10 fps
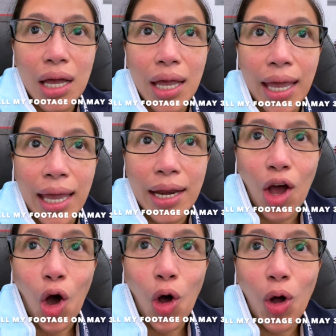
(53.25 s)
And
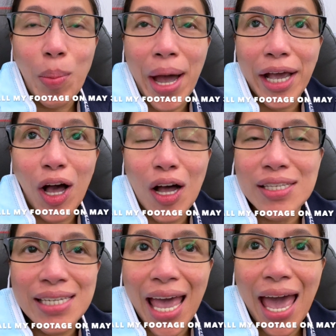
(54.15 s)
all my
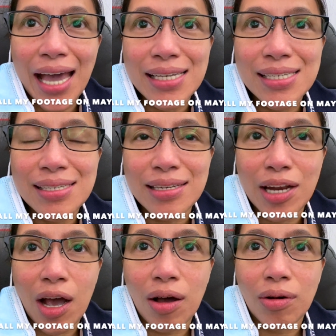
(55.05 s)
contacts, you
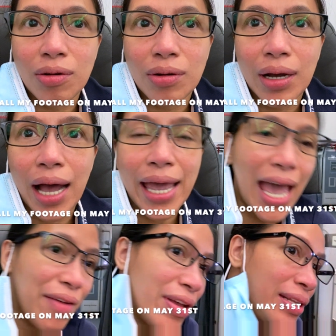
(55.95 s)
know, I
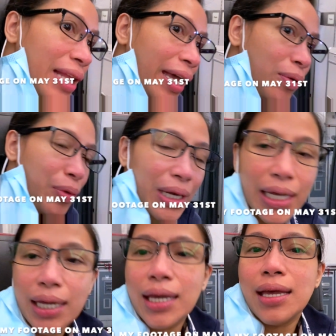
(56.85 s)
haven't like
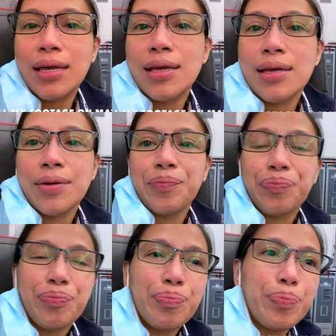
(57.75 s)
really
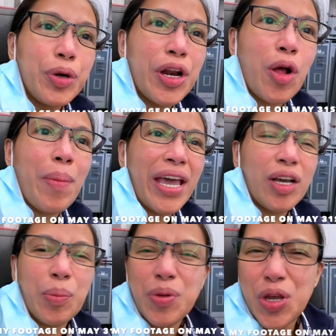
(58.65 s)
put it on my
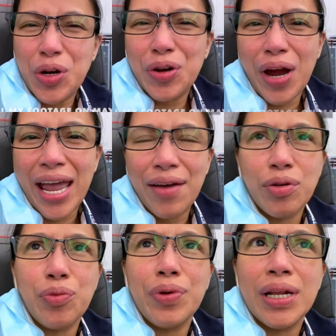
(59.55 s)
computer. I
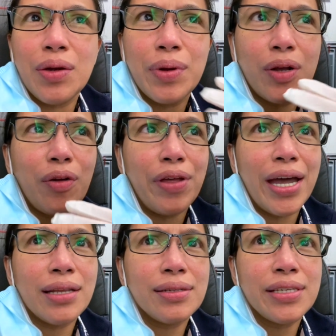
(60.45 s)
haven't really, what do you call
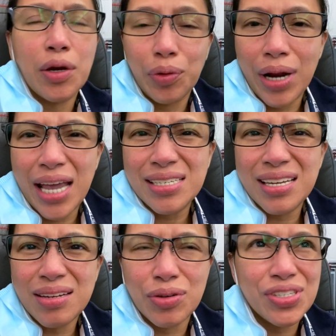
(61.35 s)
that? Synchronize
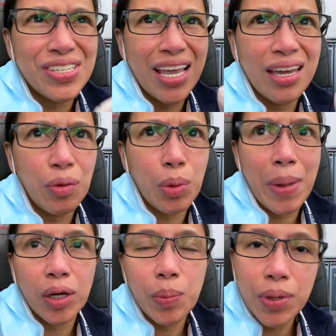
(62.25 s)
it or synced it with
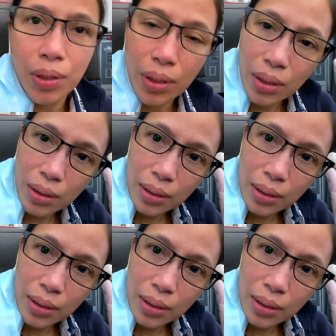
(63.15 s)
my computer.